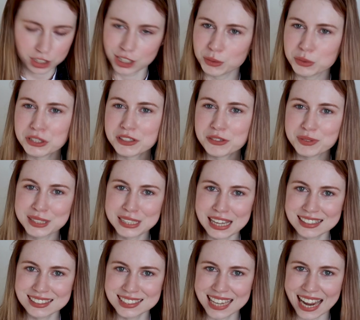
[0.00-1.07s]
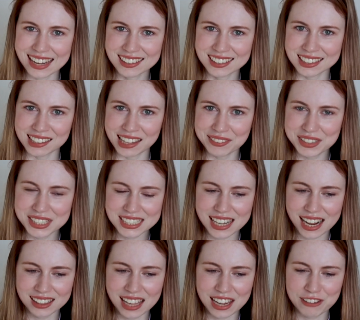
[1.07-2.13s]
She was just really entertaining. I love that
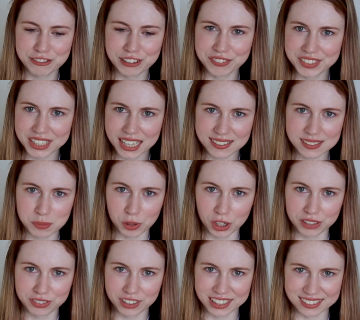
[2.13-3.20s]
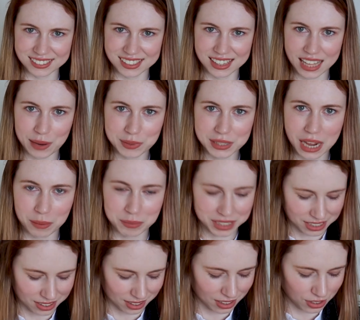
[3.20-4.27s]
she had like 50 ex-boyfriends and they would come
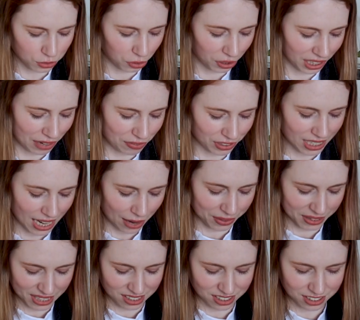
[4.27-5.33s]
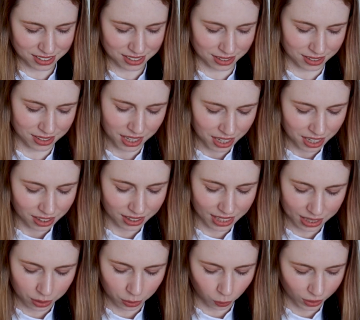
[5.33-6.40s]
into the story every now and then, just as
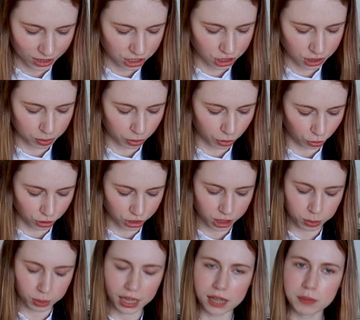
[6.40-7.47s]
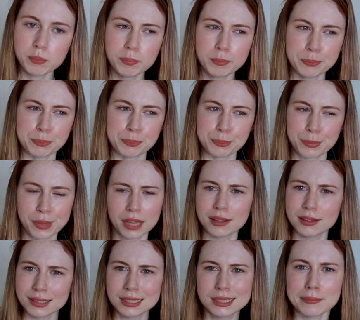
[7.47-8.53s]
like when she's bored, she'd be like,
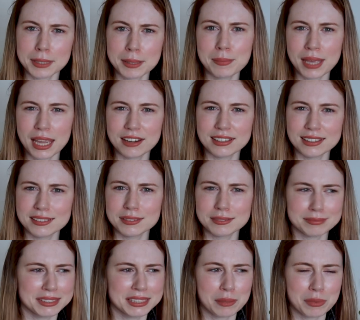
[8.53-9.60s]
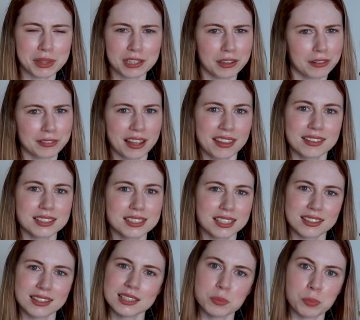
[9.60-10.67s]
comparing something or other
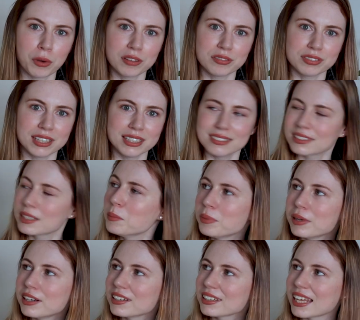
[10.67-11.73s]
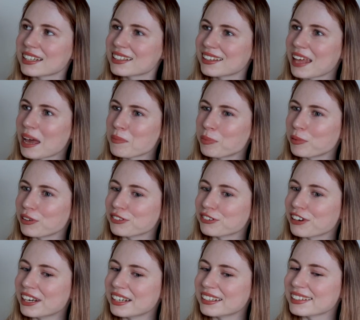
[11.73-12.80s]
to this boyfriend, comparing that to that
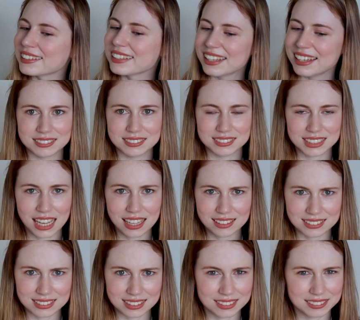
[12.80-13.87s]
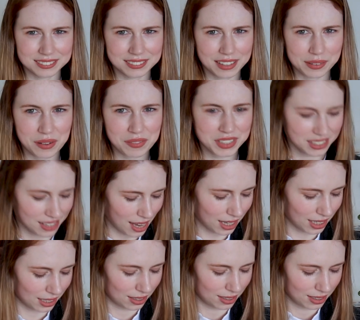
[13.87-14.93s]
boyfriend. Kel, however you
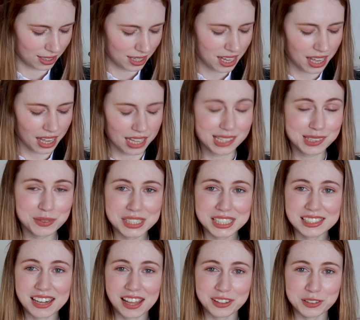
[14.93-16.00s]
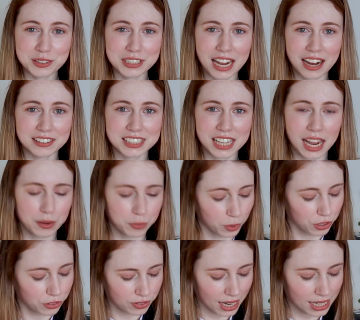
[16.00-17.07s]
say it. He was another good character. I
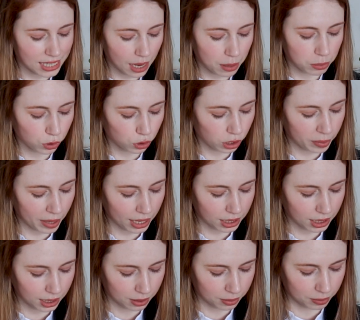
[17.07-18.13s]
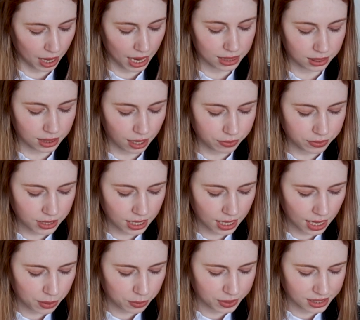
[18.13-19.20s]
want to find out more about him. I loved
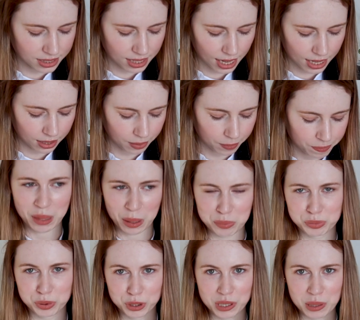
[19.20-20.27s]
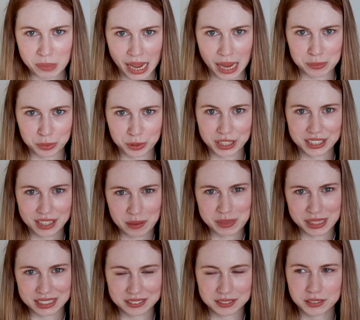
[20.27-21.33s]
that he was like brooding bad boy. I
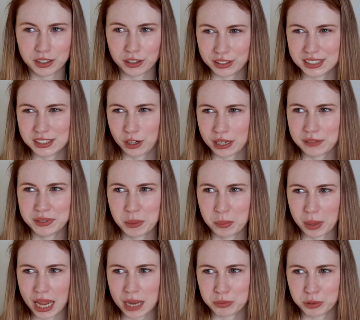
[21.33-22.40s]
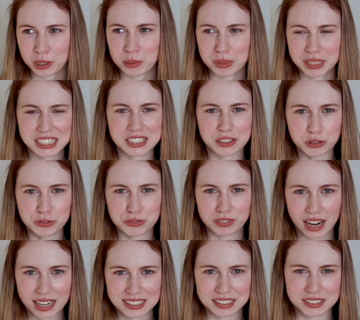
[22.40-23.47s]
mean, no, he's not even a bad boy, but he's a good
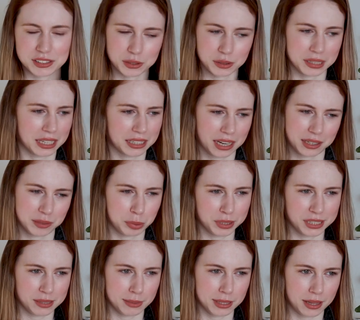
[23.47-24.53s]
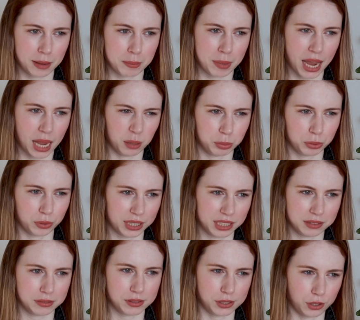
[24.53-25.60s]
fighter. So that kind of puts him in like bad
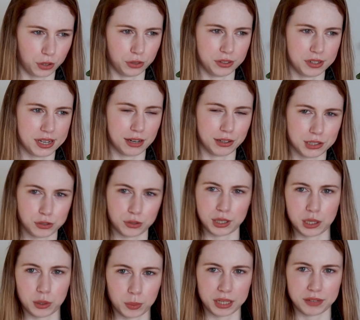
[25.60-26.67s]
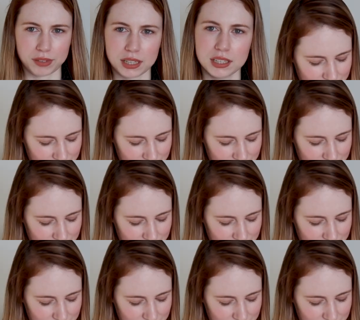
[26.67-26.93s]
boy zone territory or whatever.